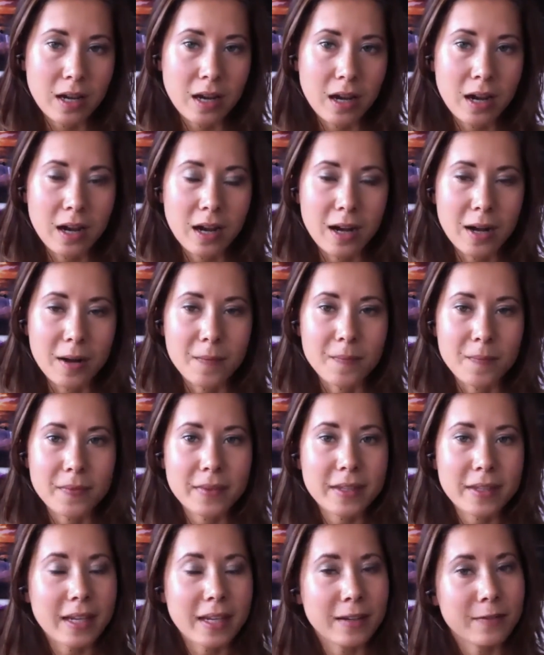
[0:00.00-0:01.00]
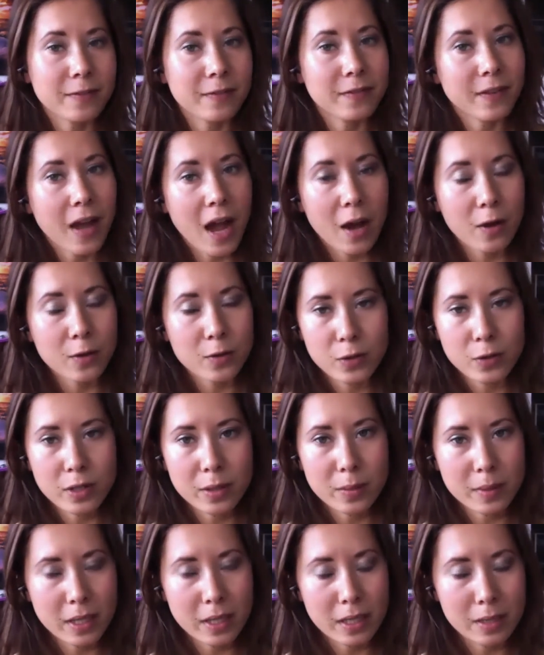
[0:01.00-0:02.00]
kind of how to
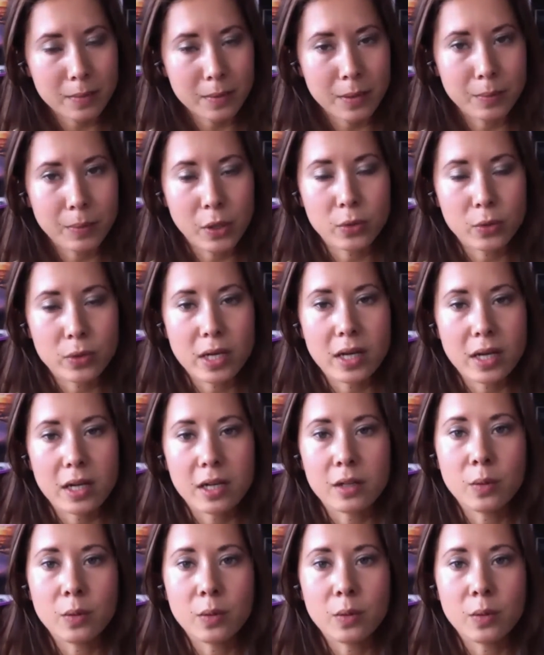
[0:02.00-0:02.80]
eliminate bloating,